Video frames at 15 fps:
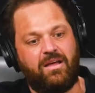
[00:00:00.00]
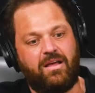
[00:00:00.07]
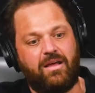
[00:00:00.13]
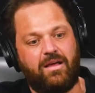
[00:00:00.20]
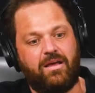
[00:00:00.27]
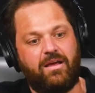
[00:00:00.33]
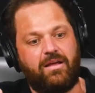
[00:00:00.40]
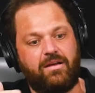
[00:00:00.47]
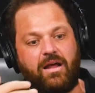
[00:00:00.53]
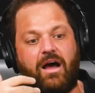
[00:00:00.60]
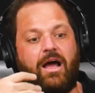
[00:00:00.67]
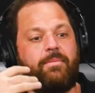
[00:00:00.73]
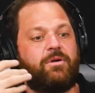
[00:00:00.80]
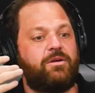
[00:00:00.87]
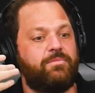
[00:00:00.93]
and
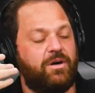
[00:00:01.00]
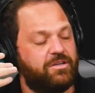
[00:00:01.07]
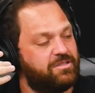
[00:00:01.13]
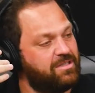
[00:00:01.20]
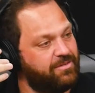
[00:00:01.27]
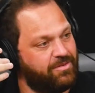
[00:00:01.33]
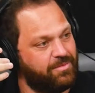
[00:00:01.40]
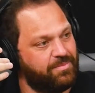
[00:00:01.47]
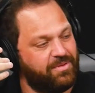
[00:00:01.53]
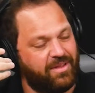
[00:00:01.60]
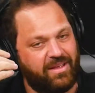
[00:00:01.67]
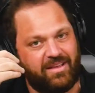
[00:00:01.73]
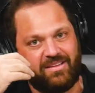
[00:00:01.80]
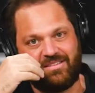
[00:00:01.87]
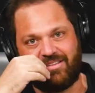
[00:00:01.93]
I'm in a much different
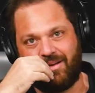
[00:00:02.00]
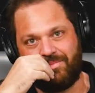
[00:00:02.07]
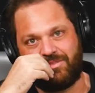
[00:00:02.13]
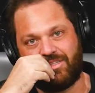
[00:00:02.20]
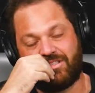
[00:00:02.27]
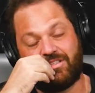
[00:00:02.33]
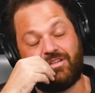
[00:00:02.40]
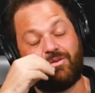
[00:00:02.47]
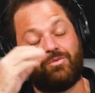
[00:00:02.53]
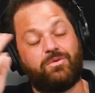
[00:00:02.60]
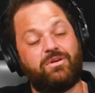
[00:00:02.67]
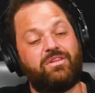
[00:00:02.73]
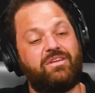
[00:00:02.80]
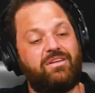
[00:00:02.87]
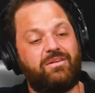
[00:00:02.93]
place, and I'm just in a
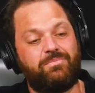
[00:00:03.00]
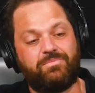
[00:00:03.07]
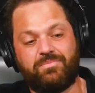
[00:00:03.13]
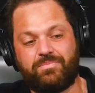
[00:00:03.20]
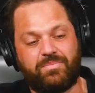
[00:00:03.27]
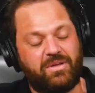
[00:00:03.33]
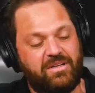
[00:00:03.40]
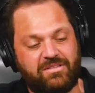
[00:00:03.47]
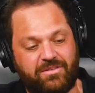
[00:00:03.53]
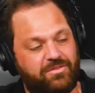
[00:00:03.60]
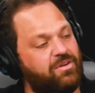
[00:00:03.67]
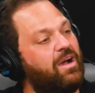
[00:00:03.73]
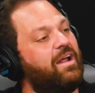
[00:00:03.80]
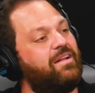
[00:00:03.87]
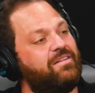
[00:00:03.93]
really place of
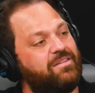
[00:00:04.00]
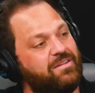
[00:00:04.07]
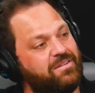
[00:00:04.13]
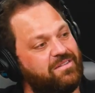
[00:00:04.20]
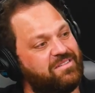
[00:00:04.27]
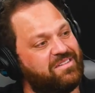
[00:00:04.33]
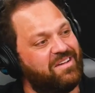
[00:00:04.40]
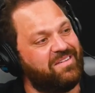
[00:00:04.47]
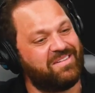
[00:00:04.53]
gratitude. So